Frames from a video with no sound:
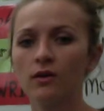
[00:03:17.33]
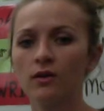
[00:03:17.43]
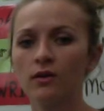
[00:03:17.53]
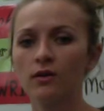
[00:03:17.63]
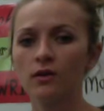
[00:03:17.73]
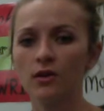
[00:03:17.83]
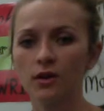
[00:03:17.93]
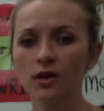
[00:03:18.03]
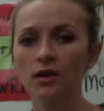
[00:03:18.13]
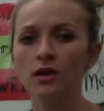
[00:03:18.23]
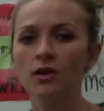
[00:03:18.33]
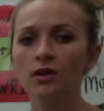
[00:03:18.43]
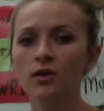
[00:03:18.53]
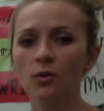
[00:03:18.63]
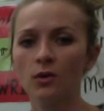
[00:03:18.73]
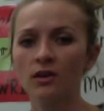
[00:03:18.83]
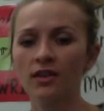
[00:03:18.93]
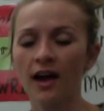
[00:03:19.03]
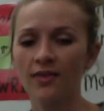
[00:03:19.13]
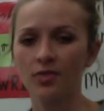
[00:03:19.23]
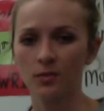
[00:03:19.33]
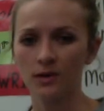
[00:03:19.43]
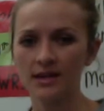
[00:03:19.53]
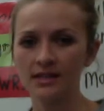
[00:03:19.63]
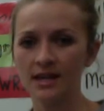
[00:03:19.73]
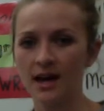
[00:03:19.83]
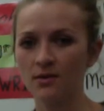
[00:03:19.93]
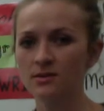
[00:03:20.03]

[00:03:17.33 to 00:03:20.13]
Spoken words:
Good. North had 3 sounds